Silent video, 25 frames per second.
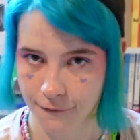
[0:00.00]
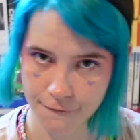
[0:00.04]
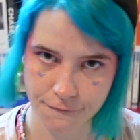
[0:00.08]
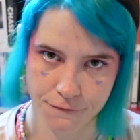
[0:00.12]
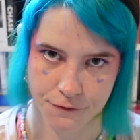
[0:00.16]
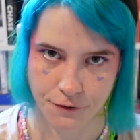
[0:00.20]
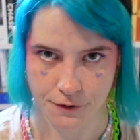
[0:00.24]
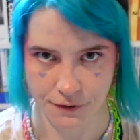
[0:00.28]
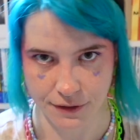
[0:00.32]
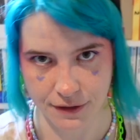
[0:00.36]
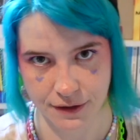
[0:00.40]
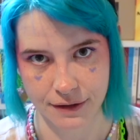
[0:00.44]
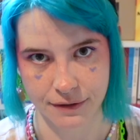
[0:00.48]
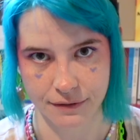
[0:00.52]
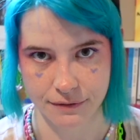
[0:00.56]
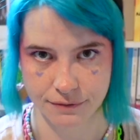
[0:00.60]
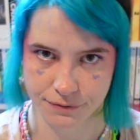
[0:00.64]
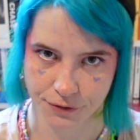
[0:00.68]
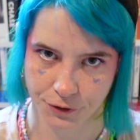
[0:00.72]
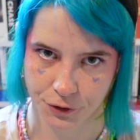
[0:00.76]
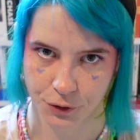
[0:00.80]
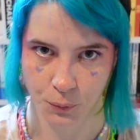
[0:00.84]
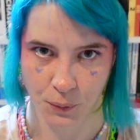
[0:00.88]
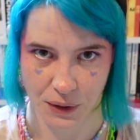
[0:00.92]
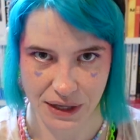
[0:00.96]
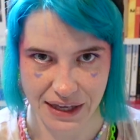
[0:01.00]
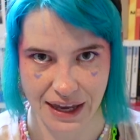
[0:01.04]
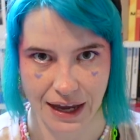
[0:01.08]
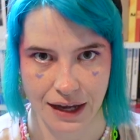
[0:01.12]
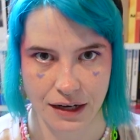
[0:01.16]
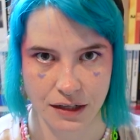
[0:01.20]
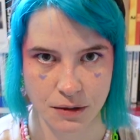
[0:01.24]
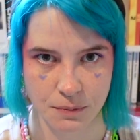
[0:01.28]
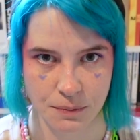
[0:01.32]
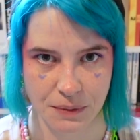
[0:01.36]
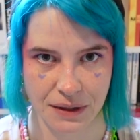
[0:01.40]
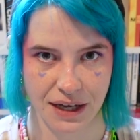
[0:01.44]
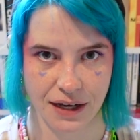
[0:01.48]
for the
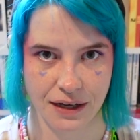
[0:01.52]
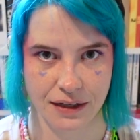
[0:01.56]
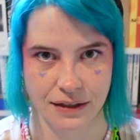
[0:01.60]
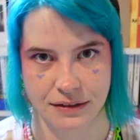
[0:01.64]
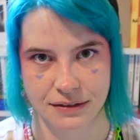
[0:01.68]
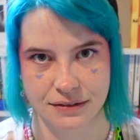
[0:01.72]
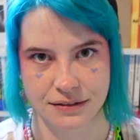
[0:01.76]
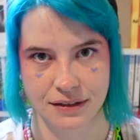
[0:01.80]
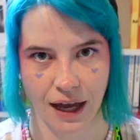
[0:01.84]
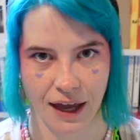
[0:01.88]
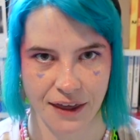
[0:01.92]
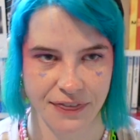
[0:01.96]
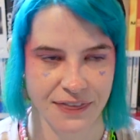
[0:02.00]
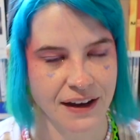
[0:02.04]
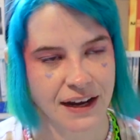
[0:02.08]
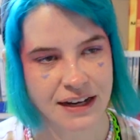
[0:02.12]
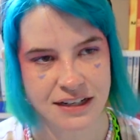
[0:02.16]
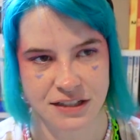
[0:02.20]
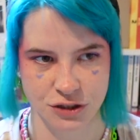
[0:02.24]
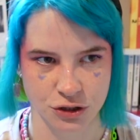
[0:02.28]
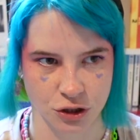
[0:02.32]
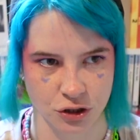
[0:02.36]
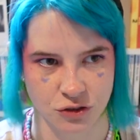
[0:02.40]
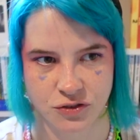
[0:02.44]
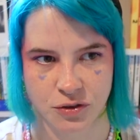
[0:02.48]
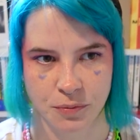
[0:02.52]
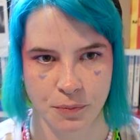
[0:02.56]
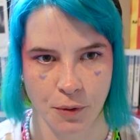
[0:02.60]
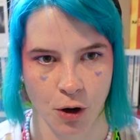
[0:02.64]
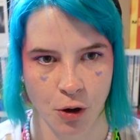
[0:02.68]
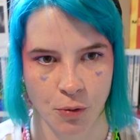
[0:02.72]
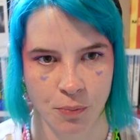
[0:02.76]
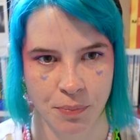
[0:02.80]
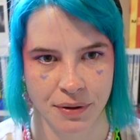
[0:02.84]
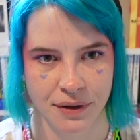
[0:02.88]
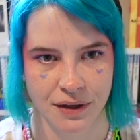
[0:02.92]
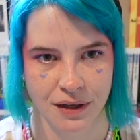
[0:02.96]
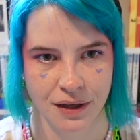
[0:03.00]
weekend, because I think I deserve to
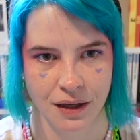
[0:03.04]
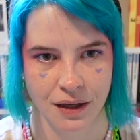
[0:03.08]
mope.